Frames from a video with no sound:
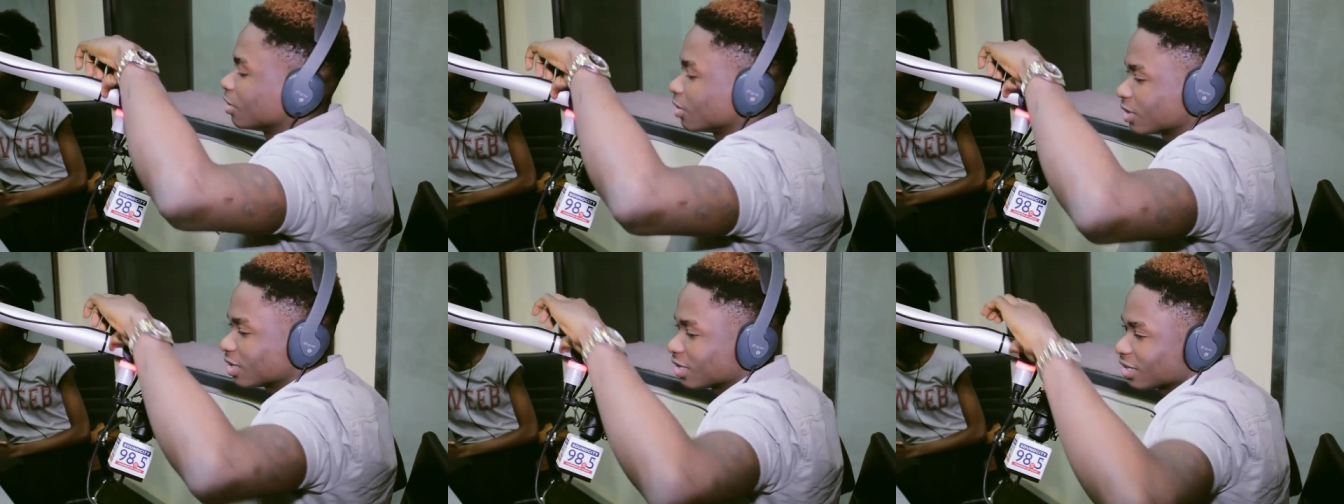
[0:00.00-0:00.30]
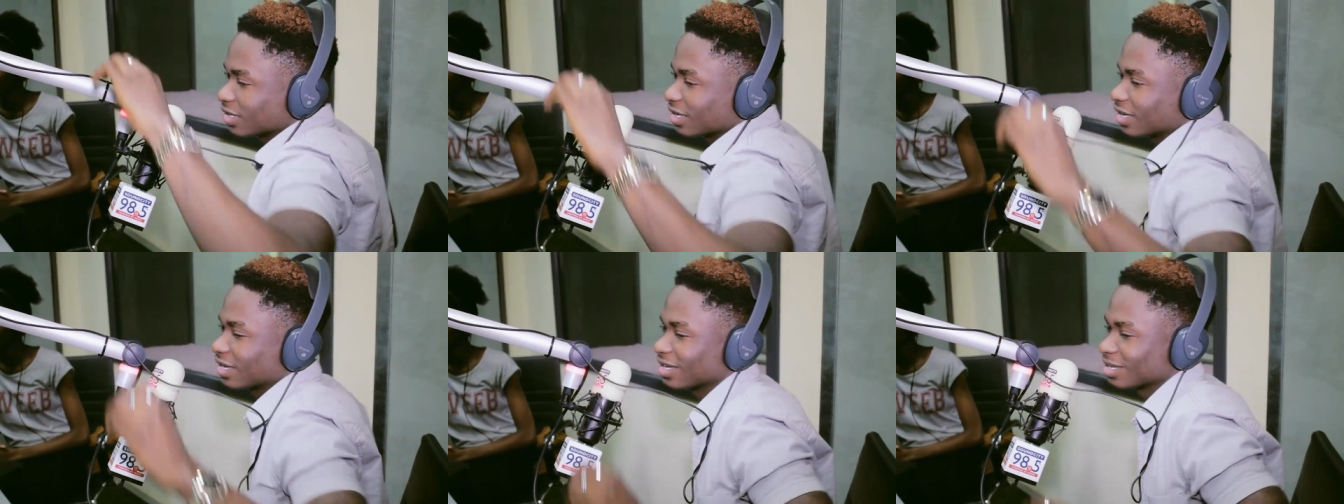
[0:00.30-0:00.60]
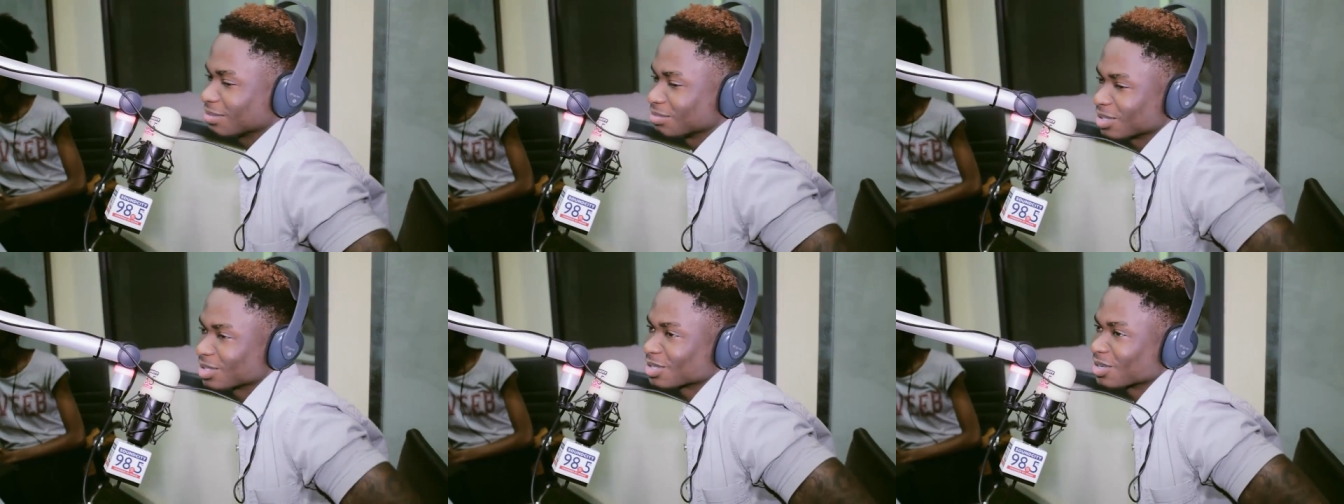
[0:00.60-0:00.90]
don't. Okay,
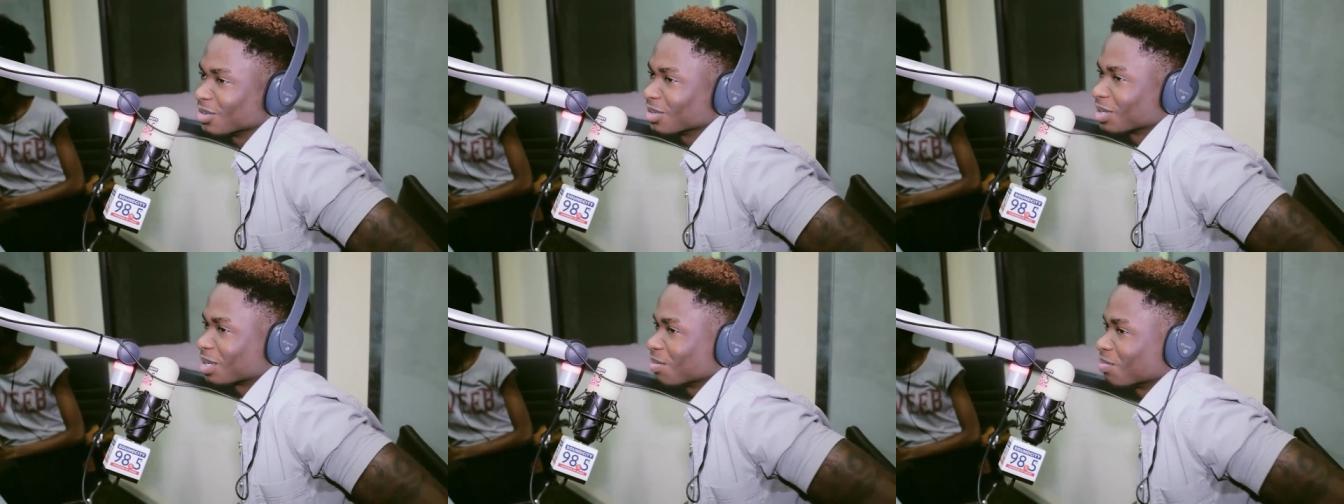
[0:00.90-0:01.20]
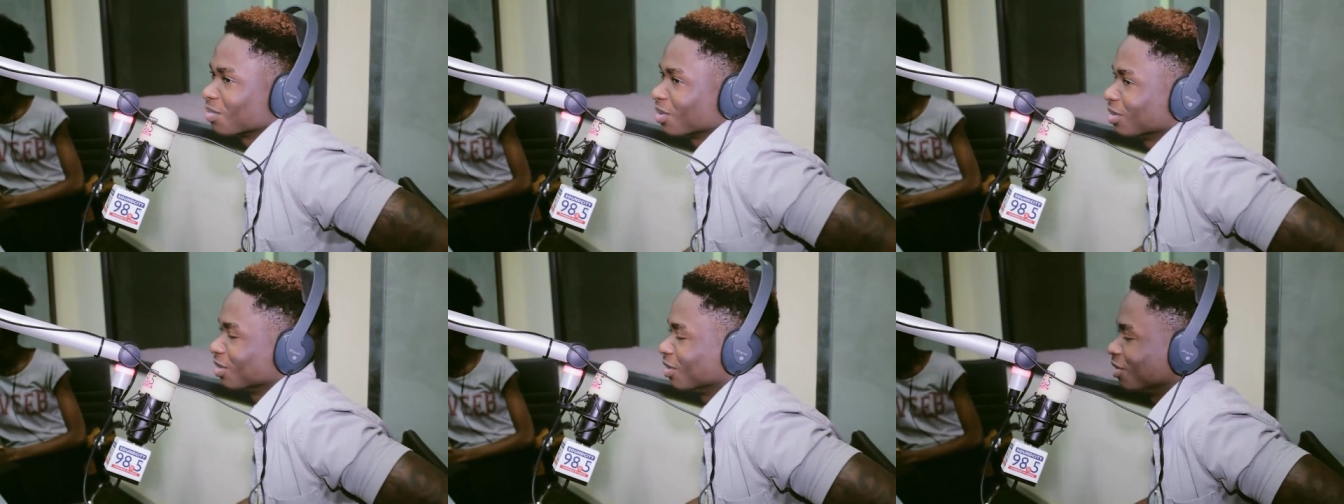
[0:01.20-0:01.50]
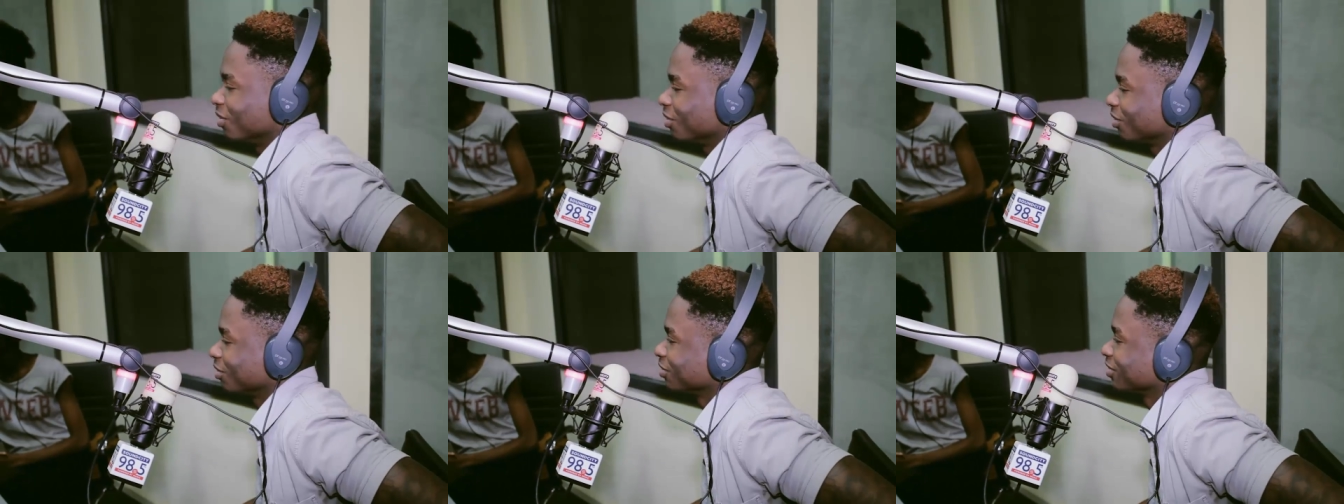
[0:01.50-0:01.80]
I'm just gonna keep you on
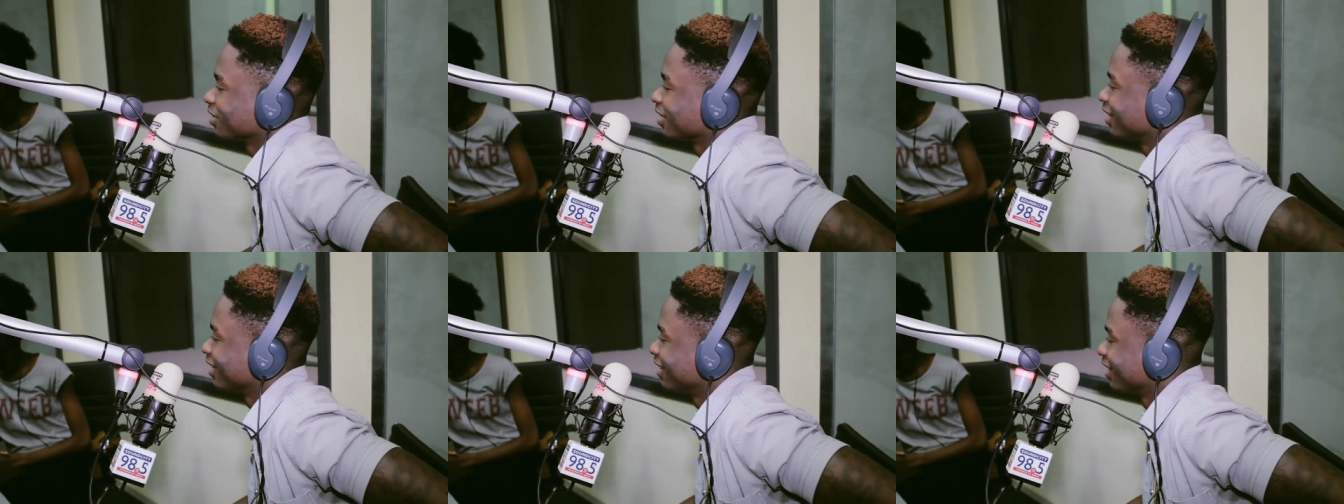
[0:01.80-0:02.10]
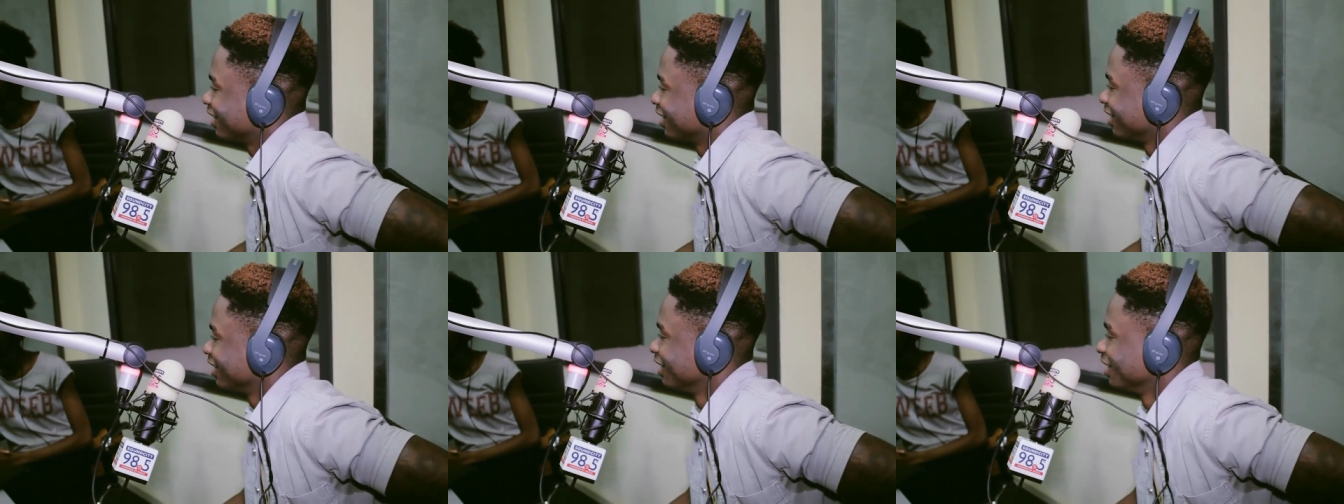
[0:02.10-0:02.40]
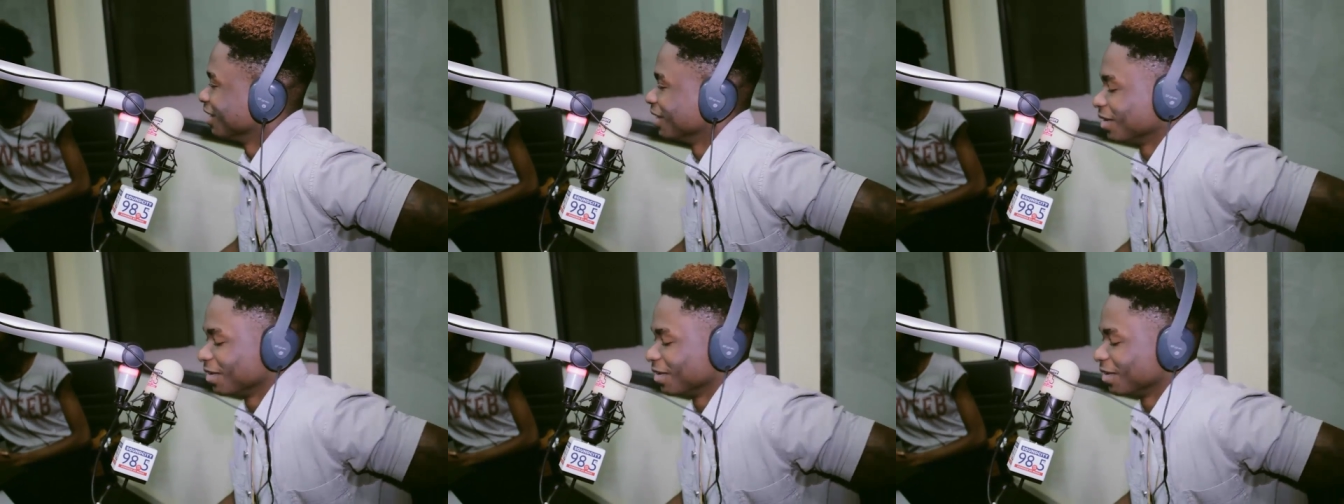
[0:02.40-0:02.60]
it.